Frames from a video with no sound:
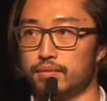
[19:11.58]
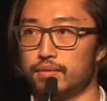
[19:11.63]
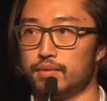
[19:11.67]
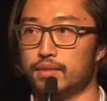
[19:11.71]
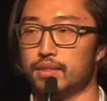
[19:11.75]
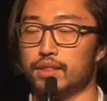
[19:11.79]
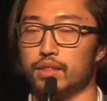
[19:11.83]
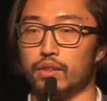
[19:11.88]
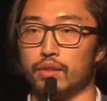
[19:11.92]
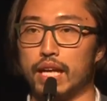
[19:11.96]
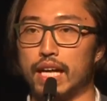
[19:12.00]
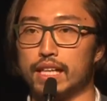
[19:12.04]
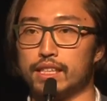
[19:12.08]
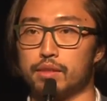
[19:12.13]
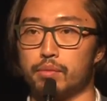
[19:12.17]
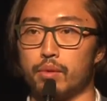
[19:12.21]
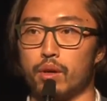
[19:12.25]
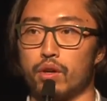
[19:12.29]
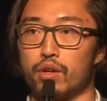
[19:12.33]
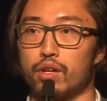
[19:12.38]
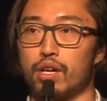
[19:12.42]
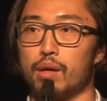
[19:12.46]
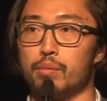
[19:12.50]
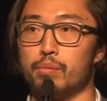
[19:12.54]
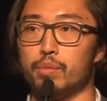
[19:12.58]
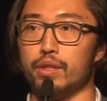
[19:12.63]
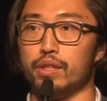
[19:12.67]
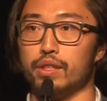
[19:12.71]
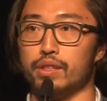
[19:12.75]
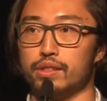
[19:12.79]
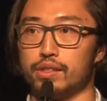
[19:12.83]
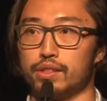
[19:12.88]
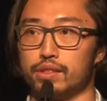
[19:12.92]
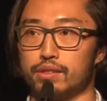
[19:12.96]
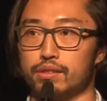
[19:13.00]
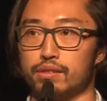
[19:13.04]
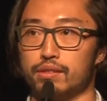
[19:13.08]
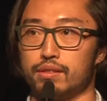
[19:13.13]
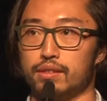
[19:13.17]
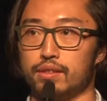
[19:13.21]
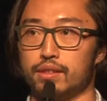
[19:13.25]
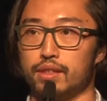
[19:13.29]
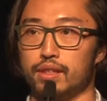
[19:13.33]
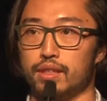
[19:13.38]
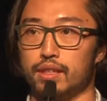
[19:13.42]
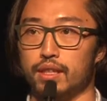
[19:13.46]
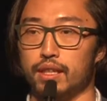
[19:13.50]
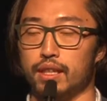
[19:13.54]
So that's about companies
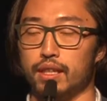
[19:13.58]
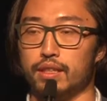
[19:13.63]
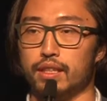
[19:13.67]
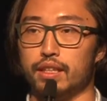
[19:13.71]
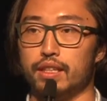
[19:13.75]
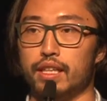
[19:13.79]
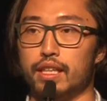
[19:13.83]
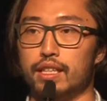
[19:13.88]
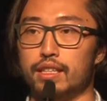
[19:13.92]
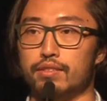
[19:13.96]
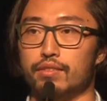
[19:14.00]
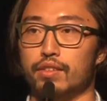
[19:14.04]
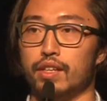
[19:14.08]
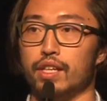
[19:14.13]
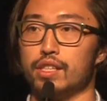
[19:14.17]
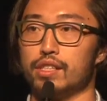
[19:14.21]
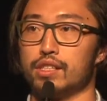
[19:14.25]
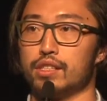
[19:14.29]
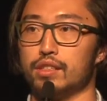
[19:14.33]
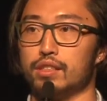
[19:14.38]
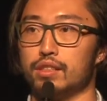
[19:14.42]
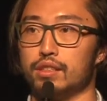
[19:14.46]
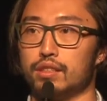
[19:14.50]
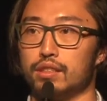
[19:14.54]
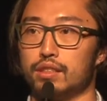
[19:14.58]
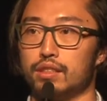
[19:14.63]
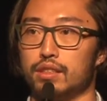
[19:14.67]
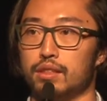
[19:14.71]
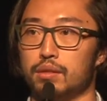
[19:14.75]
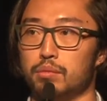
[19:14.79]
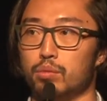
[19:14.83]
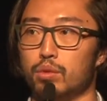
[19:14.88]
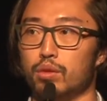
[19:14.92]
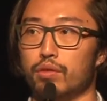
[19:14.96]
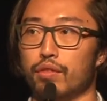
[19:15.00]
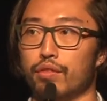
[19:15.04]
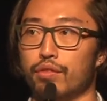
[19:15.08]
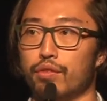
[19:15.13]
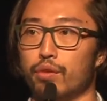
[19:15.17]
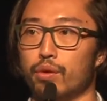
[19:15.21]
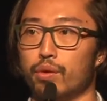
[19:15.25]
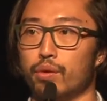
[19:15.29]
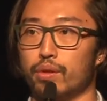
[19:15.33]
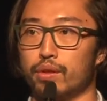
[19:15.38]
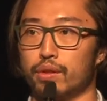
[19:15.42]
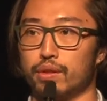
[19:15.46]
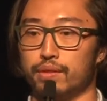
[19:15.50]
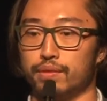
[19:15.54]
and the innovations moving
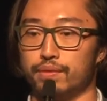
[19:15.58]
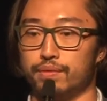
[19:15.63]
forward.